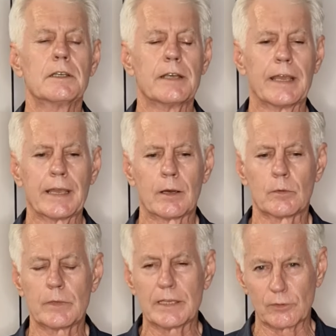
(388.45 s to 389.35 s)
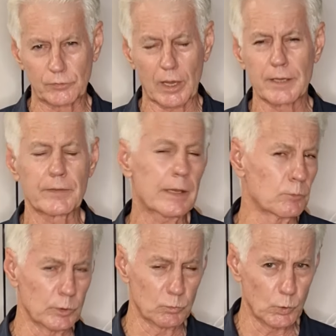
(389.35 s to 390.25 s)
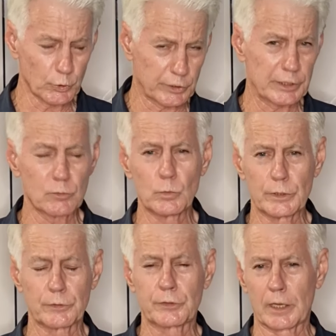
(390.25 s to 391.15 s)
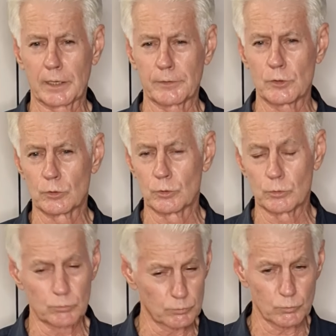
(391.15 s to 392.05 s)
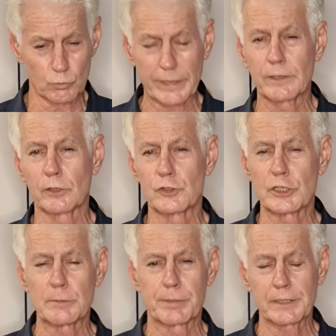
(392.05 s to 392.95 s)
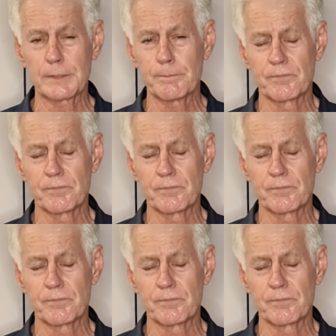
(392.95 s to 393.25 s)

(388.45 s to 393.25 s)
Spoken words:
Now, in saying that, we'll work in with your regular GP